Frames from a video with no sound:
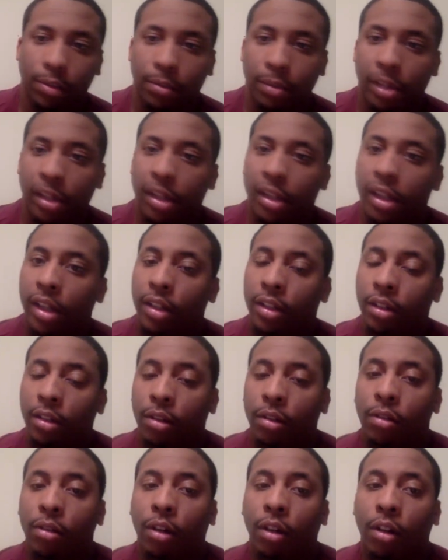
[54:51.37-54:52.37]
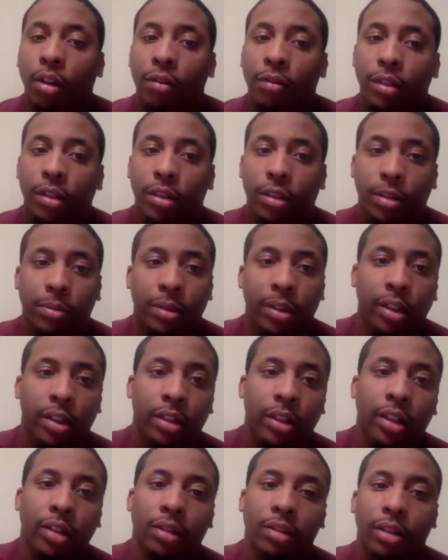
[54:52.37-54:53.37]
man, the whole offense,
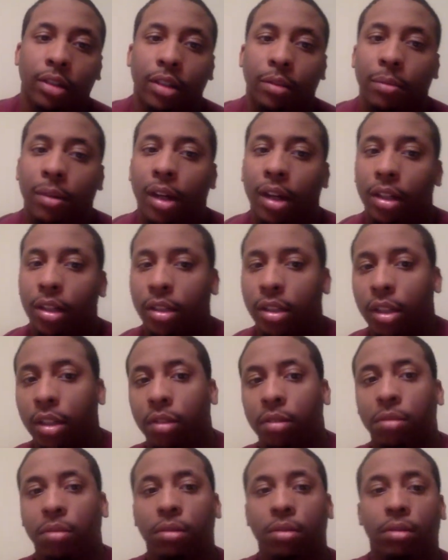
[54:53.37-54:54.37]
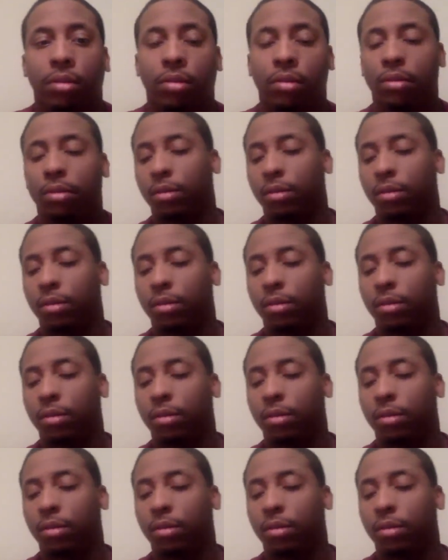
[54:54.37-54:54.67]
man, they're gonna demolish the Eagles.